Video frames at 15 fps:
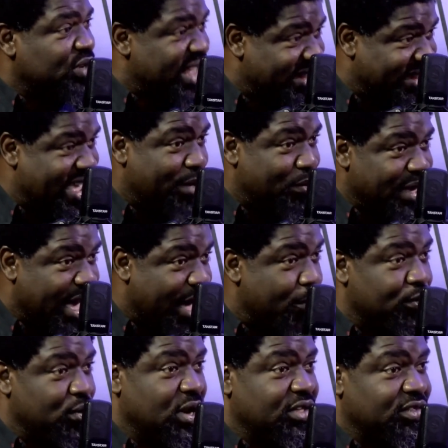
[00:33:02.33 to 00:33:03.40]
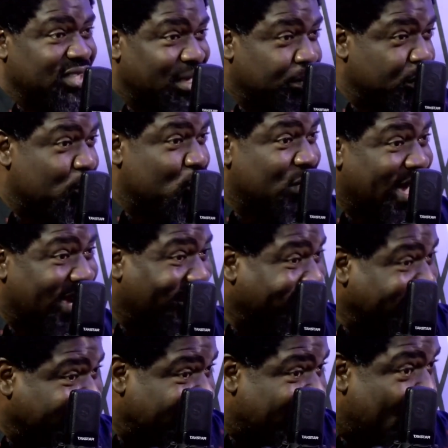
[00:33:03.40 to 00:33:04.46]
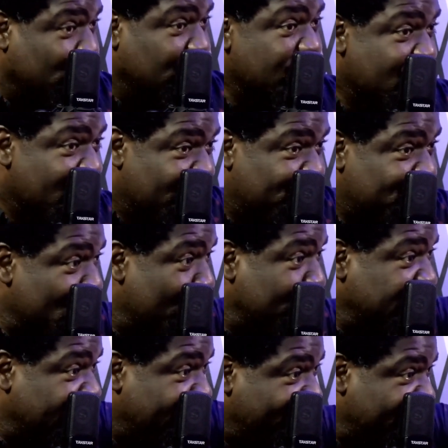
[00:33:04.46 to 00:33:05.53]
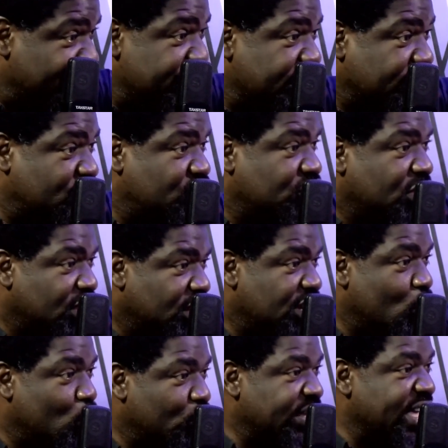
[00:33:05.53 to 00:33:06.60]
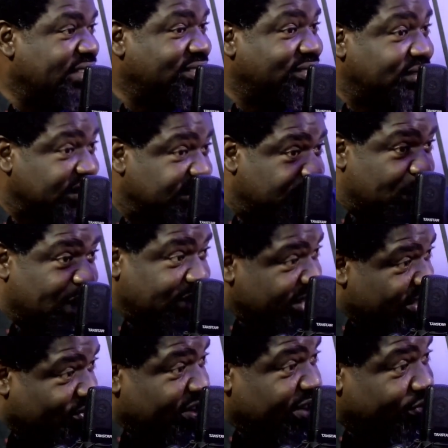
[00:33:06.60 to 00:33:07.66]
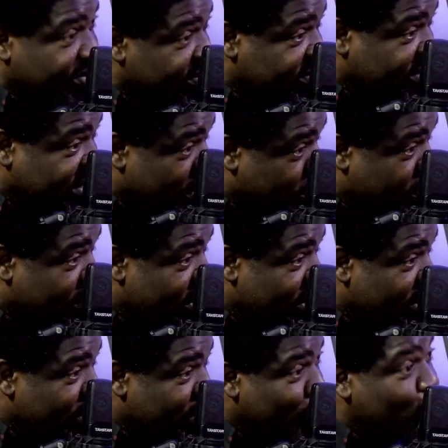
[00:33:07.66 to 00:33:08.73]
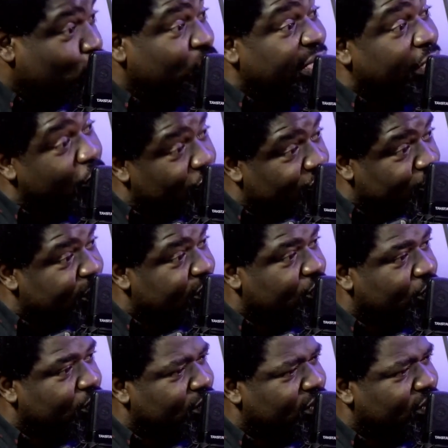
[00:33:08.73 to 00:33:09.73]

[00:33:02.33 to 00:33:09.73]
Let there be ambulance that people can reach out from the village. They will get treatment, even if it's drip, to the hospital.